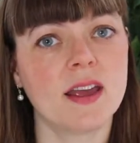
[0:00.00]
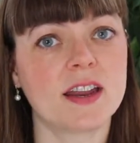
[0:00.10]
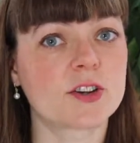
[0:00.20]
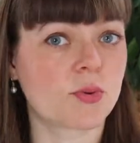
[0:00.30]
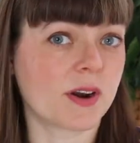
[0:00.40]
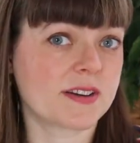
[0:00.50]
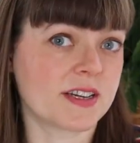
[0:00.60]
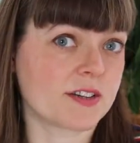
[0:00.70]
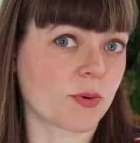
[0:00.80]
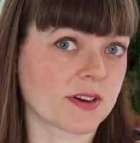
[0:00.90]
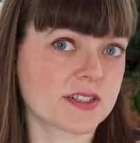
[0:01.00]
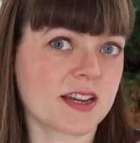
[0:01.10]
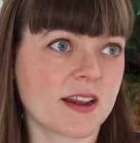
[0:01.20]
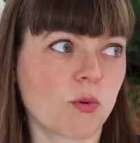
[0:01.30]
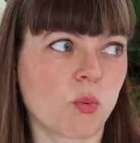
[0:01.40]
in
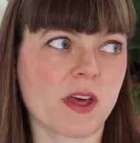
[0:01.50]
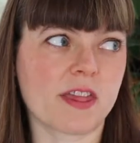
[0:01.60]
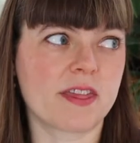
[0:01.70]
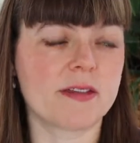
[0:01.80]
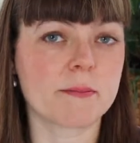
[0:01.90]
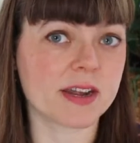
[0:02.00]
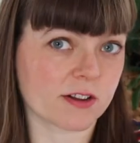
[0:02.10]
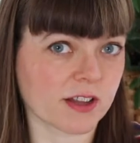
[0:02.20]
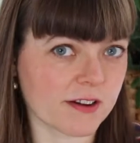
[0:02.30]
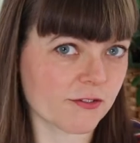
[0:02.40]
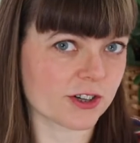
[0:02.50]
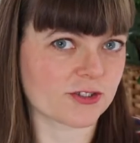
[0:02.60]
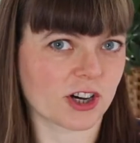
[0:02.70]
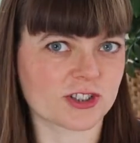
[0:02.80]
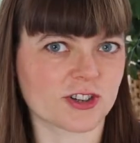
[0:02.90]
2020 with the mental
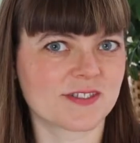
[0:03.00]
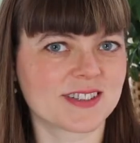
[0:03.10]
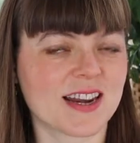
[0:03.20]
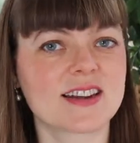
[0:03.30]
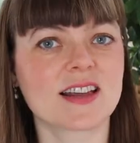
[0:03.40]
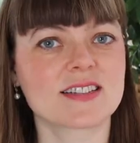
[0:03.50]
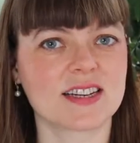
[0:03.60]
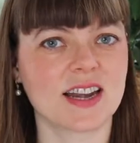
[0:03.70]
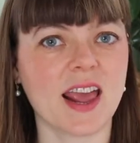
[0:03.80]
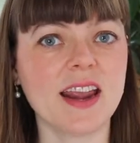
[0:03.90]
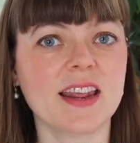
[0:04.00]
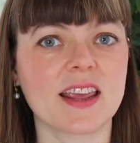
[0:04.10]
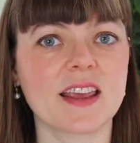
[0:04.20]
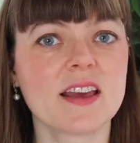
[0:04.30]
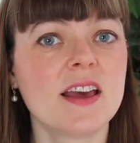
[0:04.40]
infrastructure of, say,
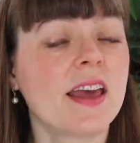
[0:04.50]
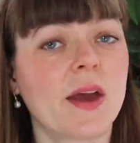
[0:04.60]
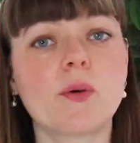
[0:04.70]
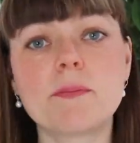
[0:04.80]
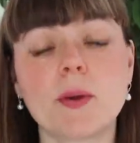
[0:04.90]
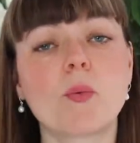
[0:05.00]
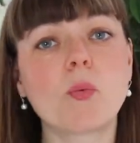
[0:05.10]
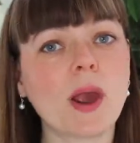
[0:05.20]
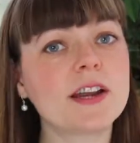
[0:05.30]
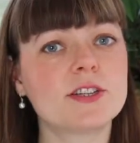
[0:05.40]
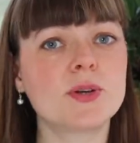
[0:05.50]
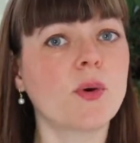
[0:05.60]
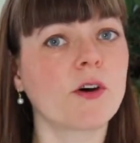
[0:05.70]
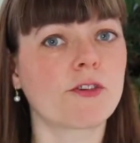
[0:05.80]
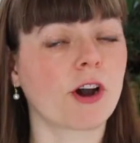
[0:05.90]
1980, it would be way
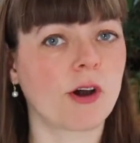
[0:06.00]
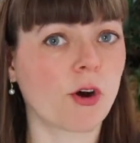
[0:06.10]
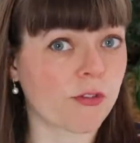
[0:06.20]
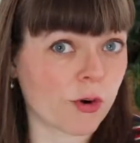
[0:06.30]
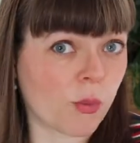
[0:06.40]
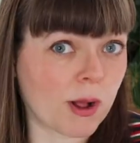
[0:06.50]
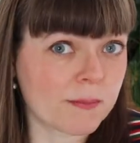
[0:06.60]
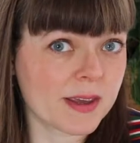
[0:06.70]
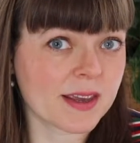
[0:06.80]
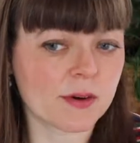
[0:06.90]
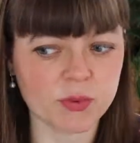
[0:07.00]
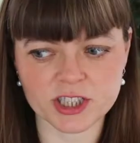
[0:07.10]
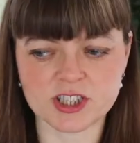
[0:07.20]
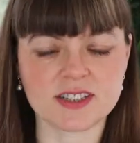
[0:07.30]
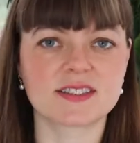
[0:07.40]
too over- overwhelming and
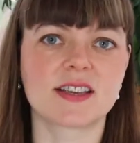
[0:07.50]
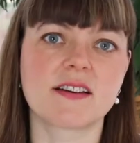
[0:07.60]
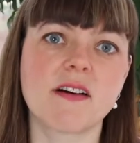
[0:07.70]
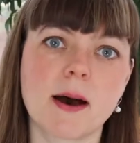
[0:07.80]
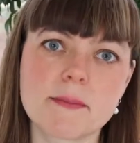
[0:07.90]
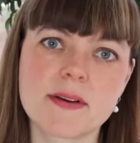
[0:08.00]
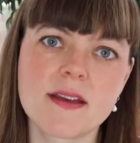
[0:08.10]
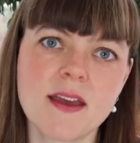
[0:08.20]
we'd just give up.